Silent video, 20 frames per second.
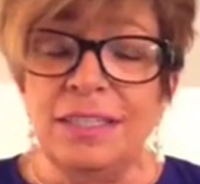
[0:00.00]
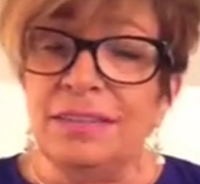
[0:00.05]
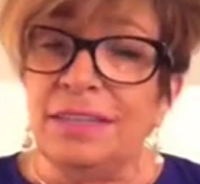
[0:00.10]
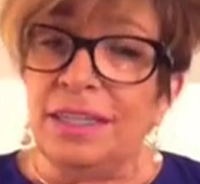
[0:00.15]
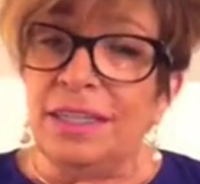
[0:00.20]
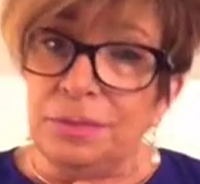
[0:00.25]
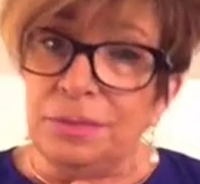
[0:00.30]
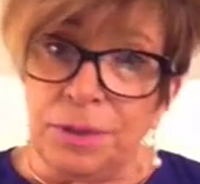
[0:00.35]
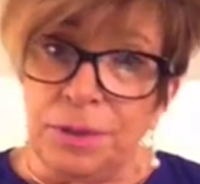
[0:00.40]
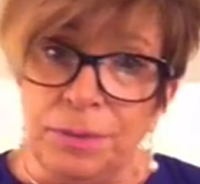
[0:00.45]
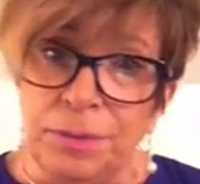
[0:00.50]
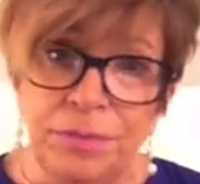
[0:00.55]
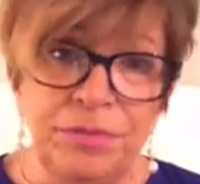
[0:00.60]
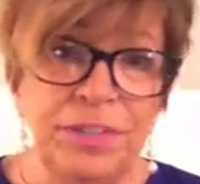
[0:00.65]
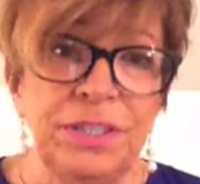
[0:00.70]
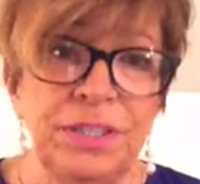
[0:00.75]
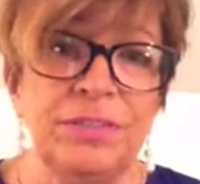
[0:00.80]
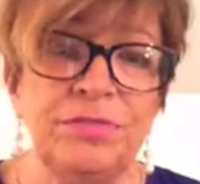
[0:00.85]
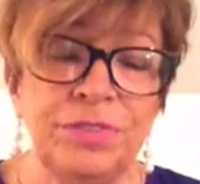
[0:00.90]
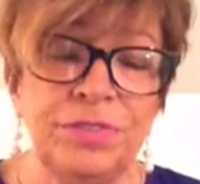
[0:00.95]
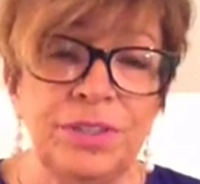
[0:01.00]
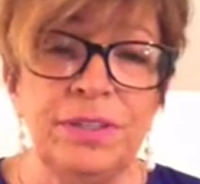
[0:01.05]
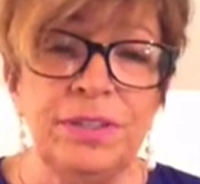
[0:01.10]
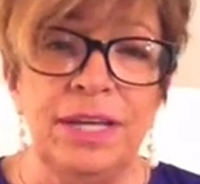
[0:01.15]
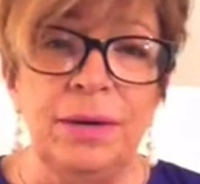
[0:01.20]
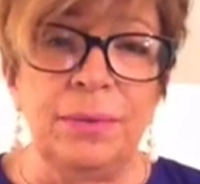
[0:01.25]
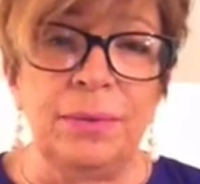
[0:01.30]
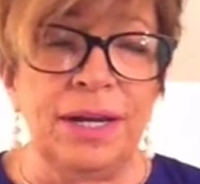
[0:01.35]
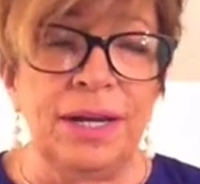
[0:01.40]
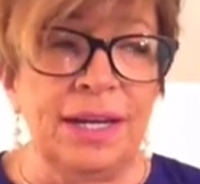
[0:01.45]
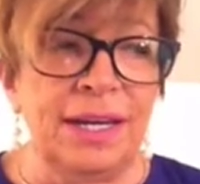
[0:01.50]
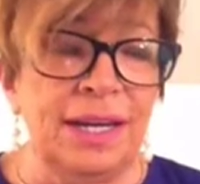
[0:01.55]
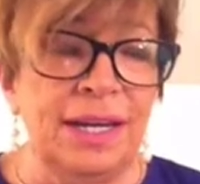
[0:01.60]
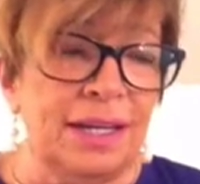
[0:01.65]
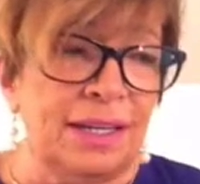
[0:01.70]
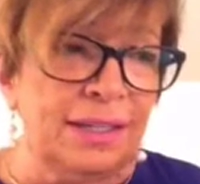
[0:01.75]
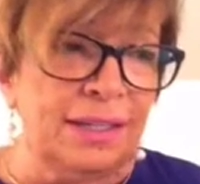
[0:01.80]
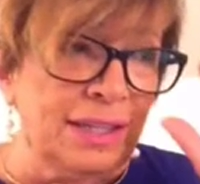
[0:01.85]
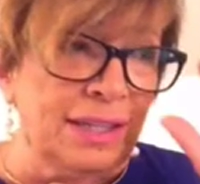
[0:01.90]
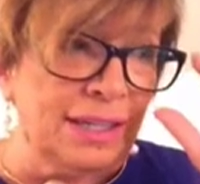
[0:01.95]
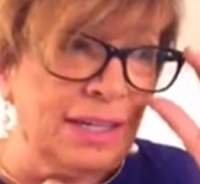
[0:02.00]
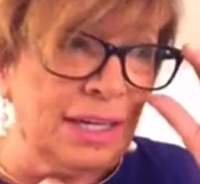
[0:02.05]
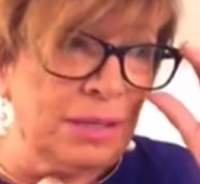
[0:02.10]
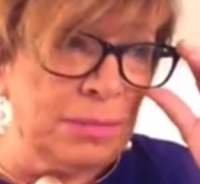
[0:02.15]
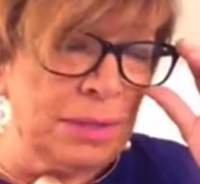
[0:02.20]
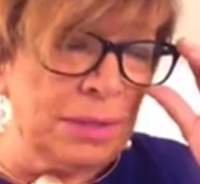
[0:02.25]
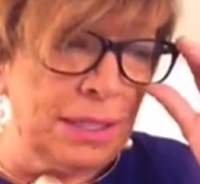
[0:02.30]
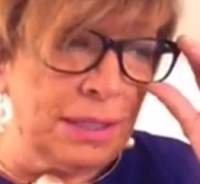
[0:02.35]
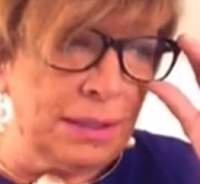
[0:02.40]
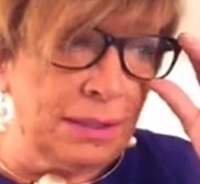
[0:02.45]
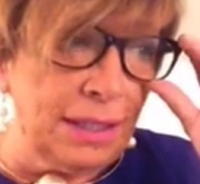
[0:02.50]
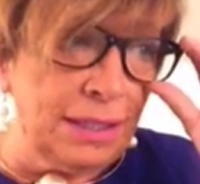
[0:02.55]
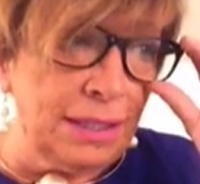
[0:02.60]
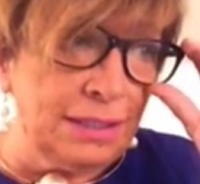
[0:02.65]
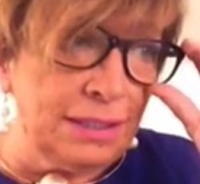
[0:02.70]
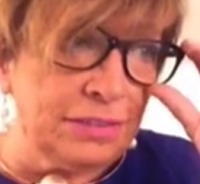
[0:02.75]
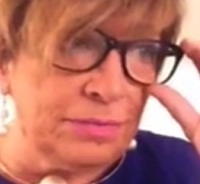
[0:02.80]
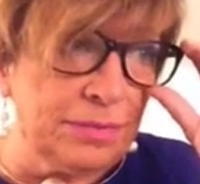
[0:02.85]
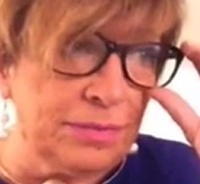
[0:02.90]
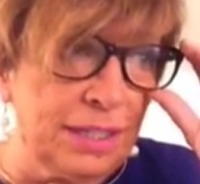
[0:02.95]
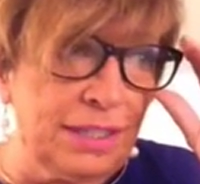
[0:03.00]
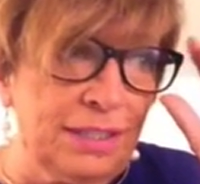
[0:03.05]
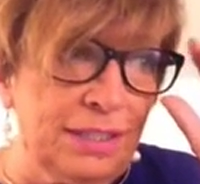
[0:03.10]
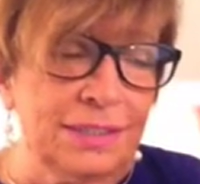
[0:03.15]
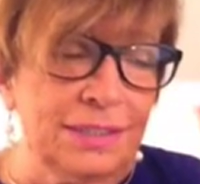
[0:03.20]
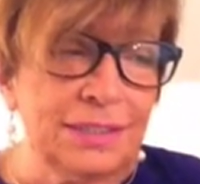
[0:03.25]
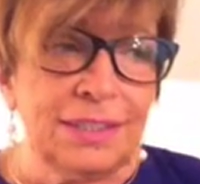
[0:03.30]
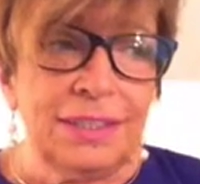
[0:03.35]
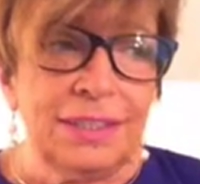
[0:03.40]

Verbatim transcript: Lots of people feel it, fear that way. And I had many clients of mine,